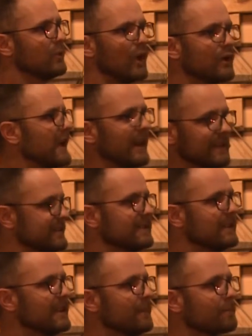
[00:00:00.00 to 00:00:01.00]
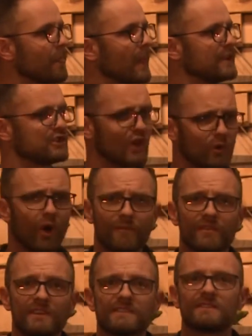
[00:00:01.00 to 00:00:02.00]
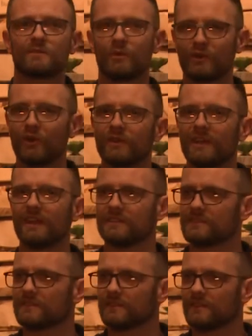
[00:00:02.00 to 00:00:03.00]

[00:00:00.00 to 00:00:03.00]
we don't get it. It's so obvious, we don't get it.